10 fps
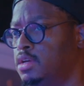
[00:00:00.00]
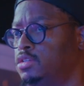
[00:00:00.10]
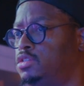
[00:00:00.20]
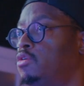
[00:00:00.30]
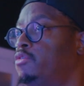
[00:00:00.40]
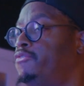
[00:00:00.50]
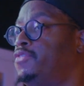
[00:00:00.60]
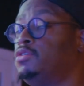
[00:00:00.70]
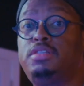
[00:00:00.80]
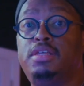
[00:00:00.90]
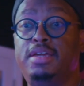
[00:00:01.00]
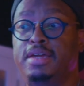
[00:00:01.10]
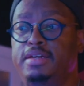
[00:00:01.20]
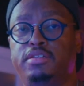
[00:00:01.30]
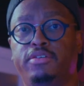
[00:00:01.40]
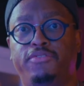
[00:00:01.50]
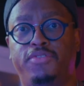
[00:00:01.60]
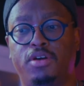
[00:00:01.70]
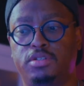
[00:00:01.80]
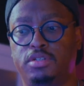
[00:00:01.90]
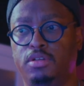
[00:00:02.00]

So first things first,